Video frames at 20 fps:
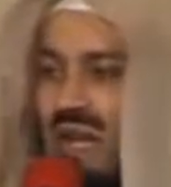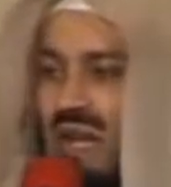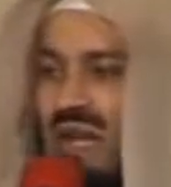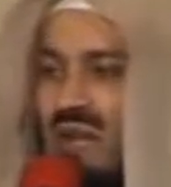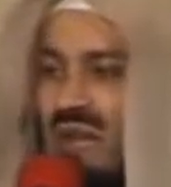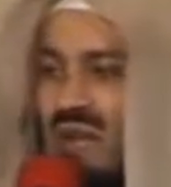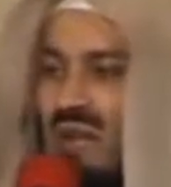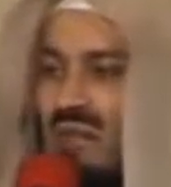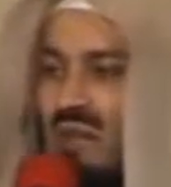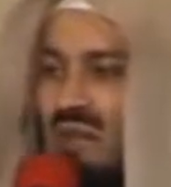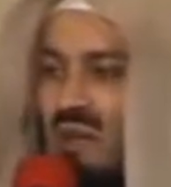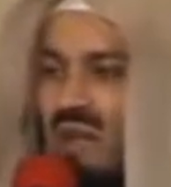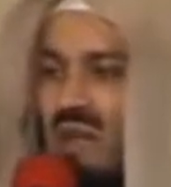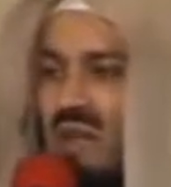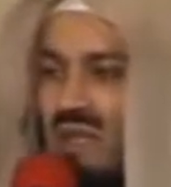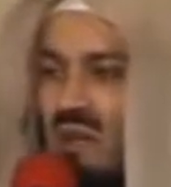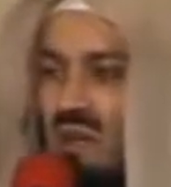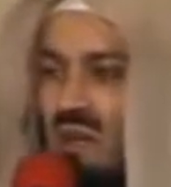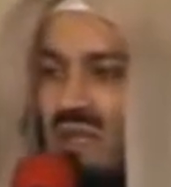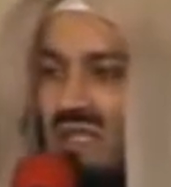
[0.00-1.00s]
And Allah
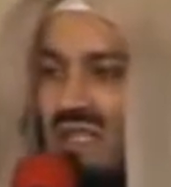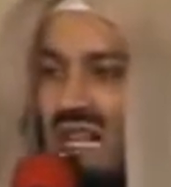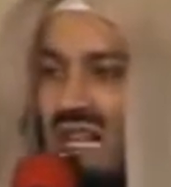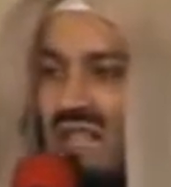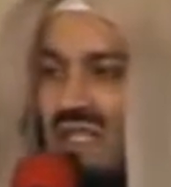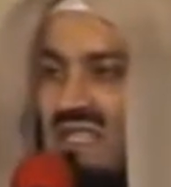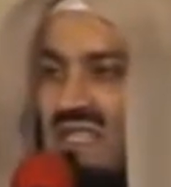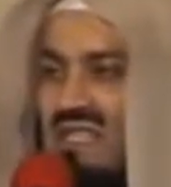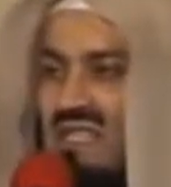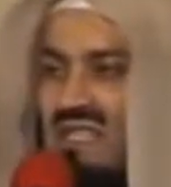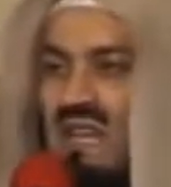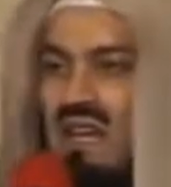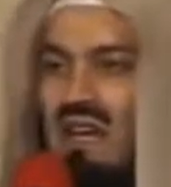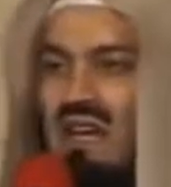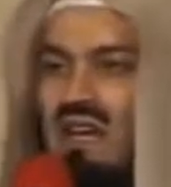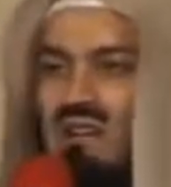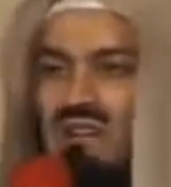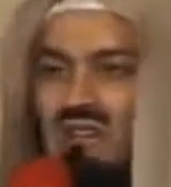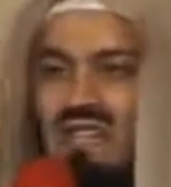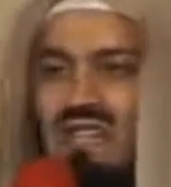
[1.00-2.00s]
subhanahu wa ta'ala says
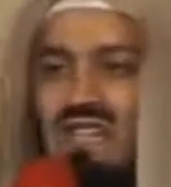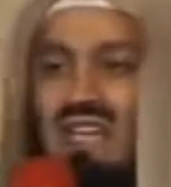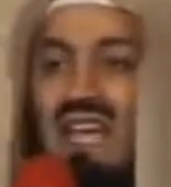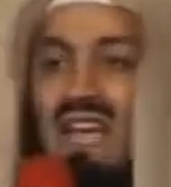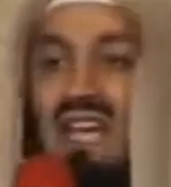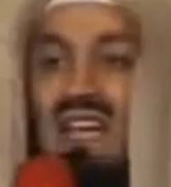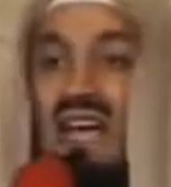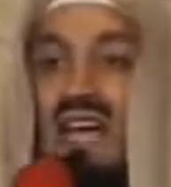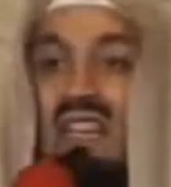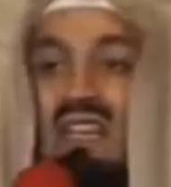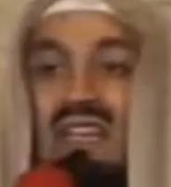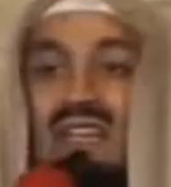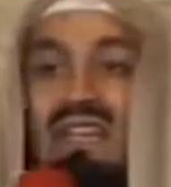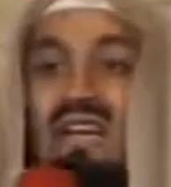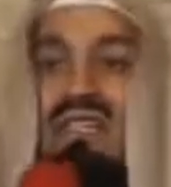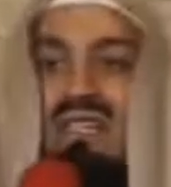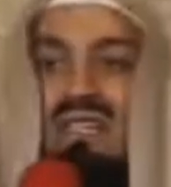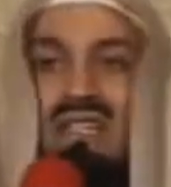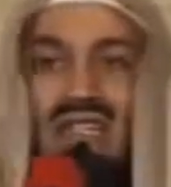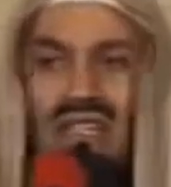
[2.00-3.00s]
thereafter he had other
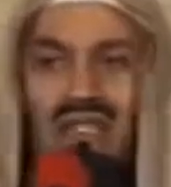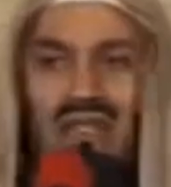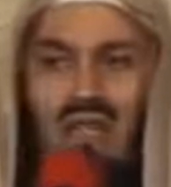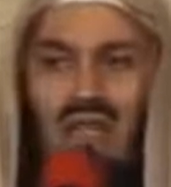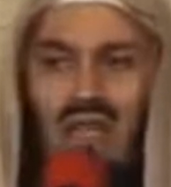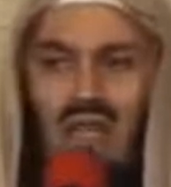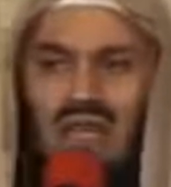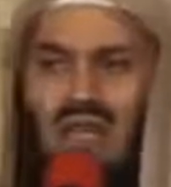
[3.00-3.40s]
categories.